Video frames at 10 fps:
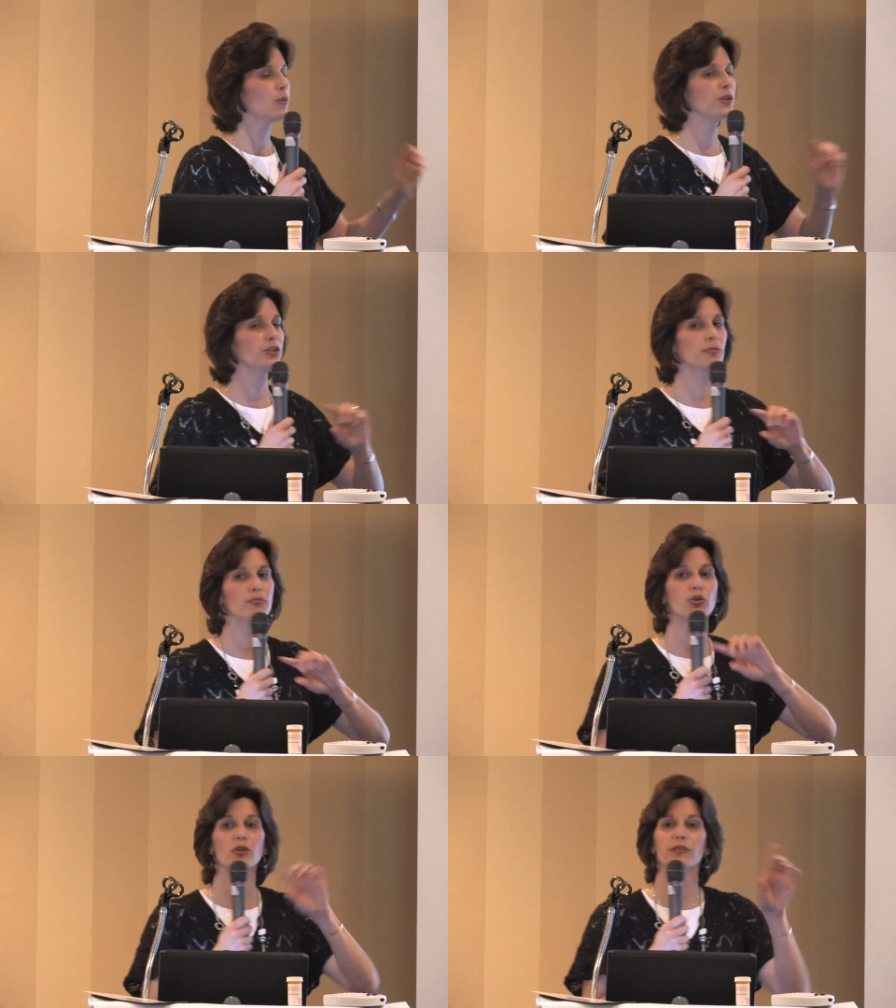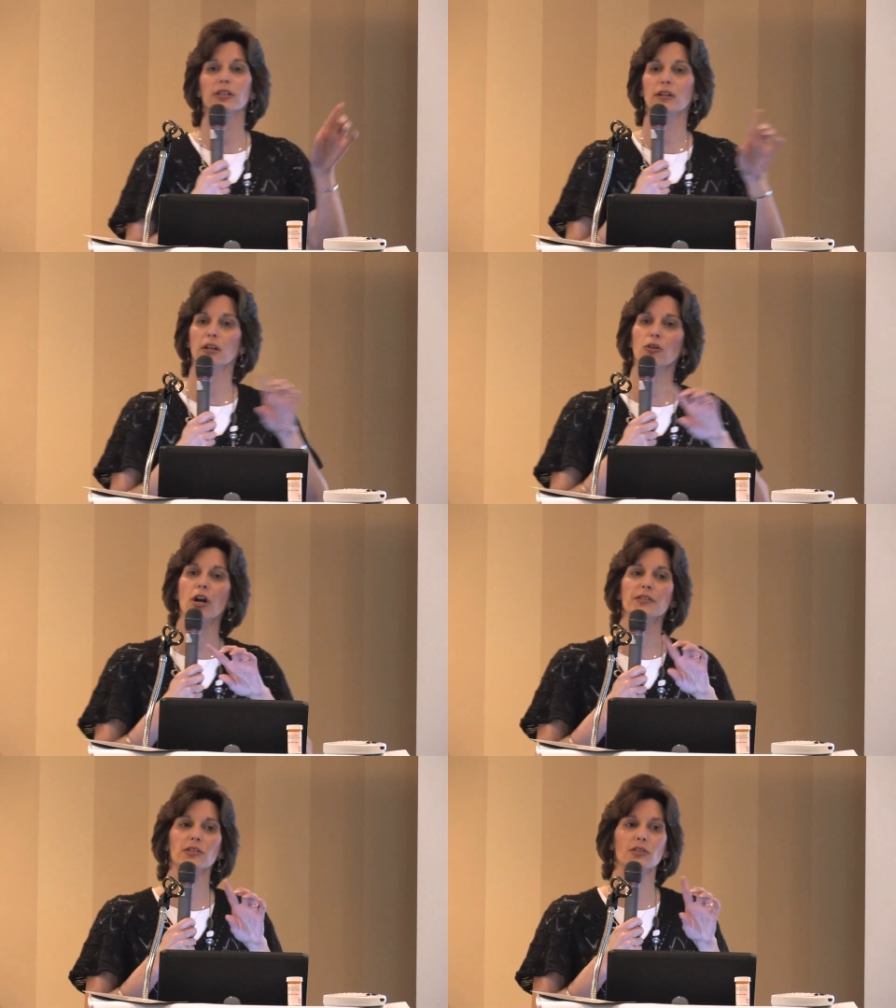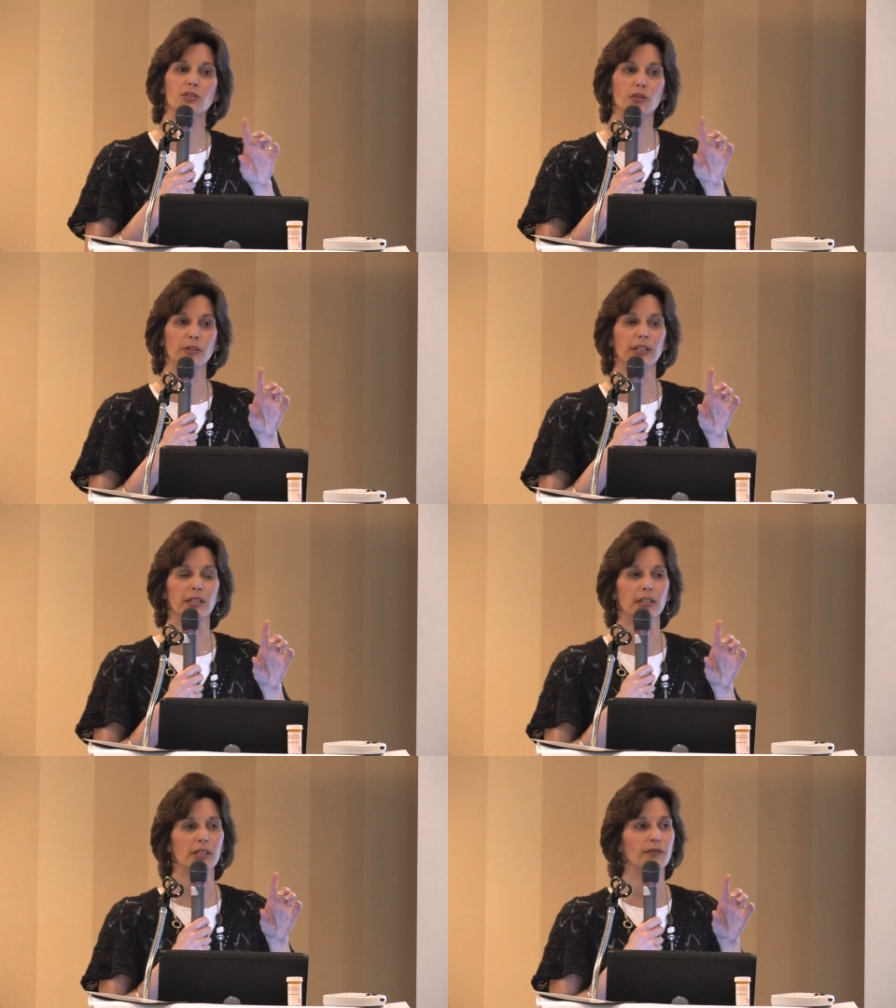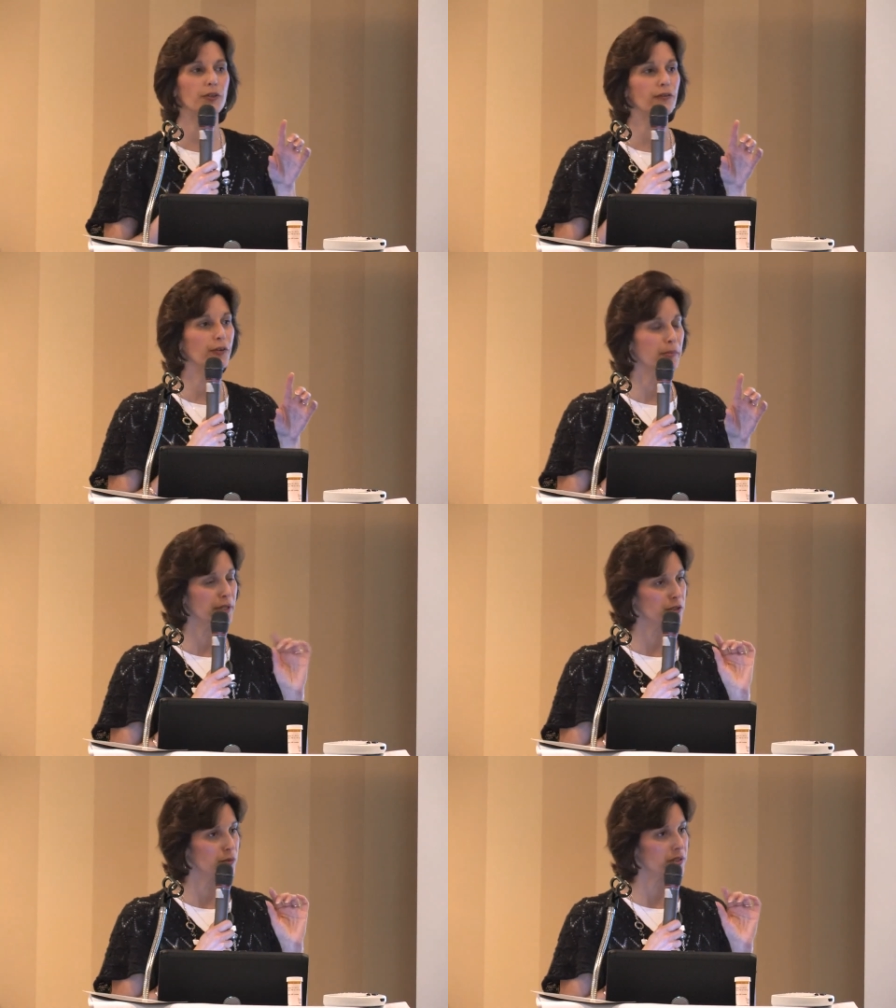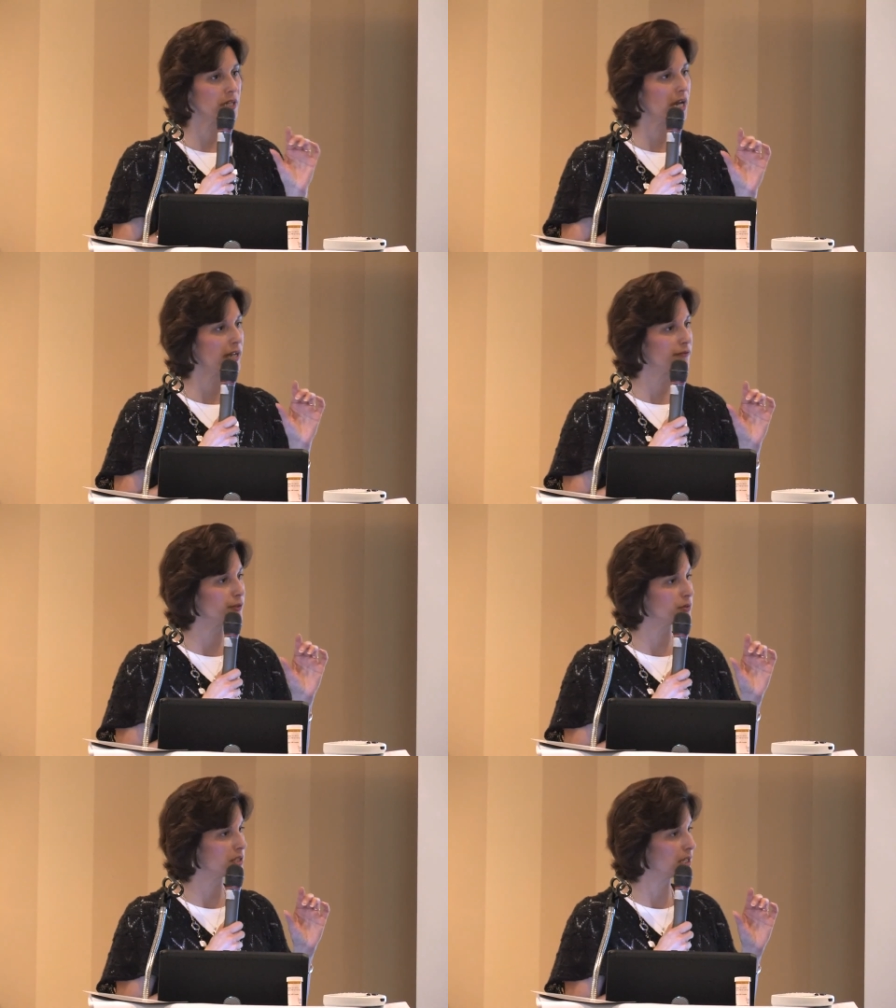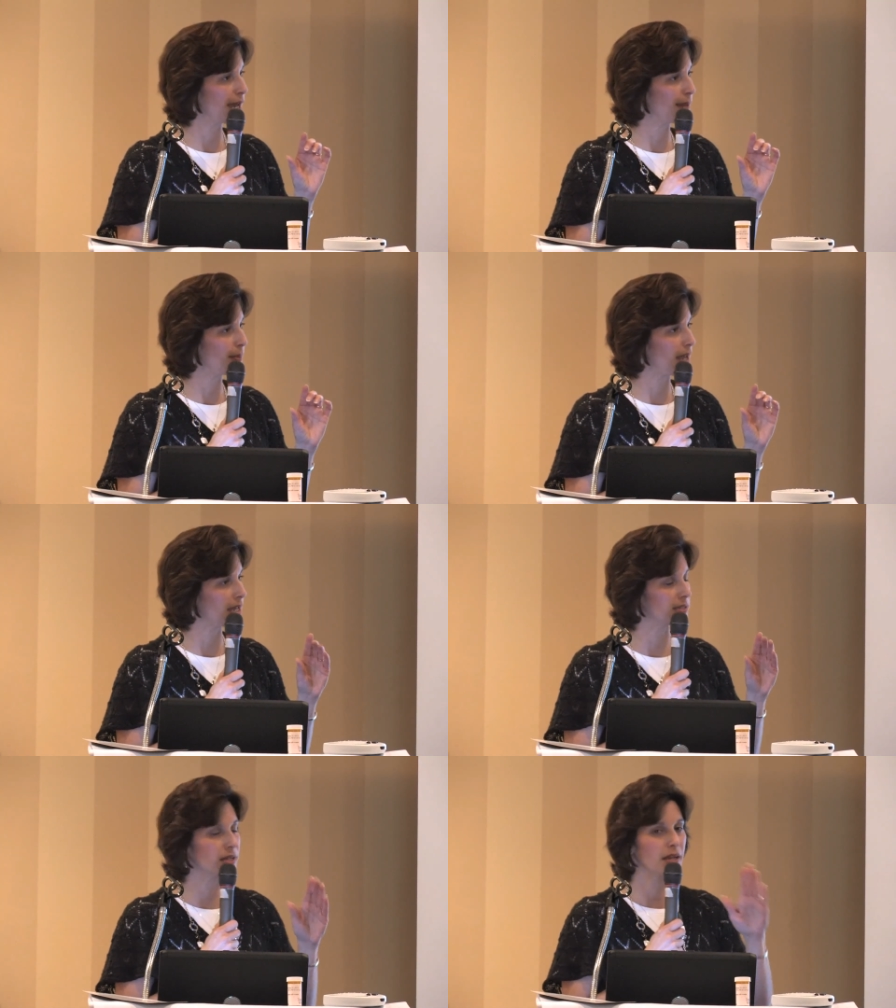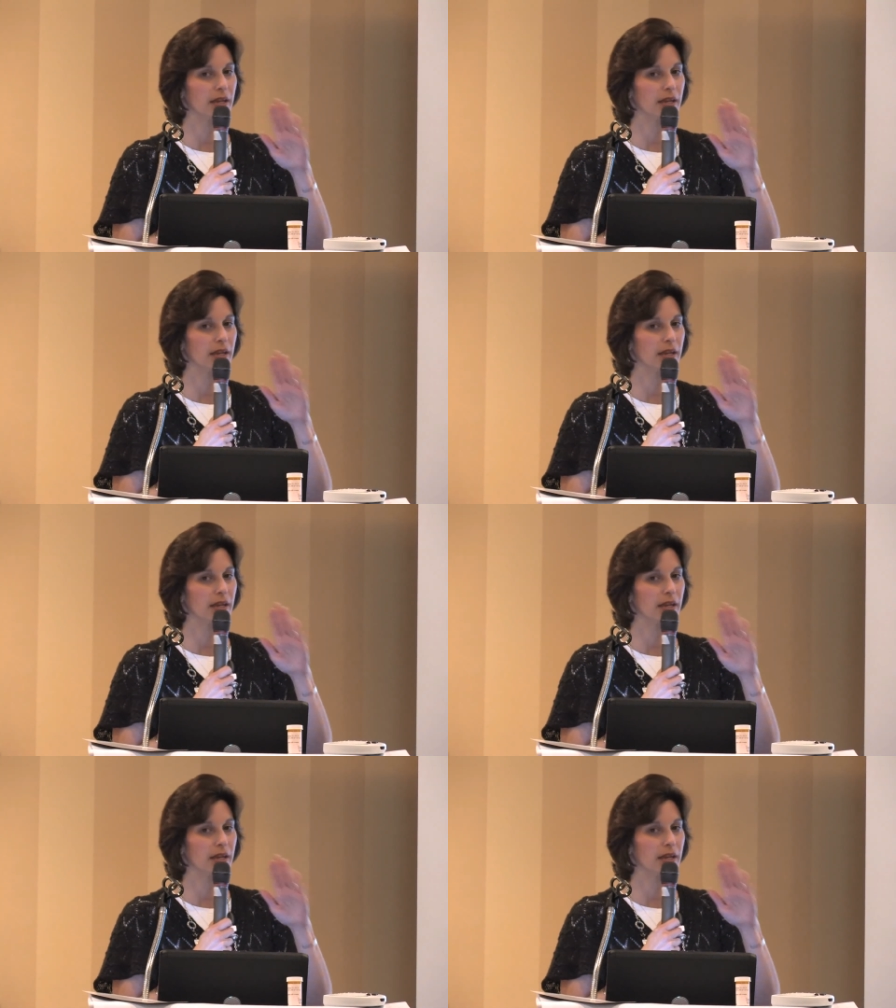when you're moving across the screen, and if you're familiar with the iPhones and the iPads,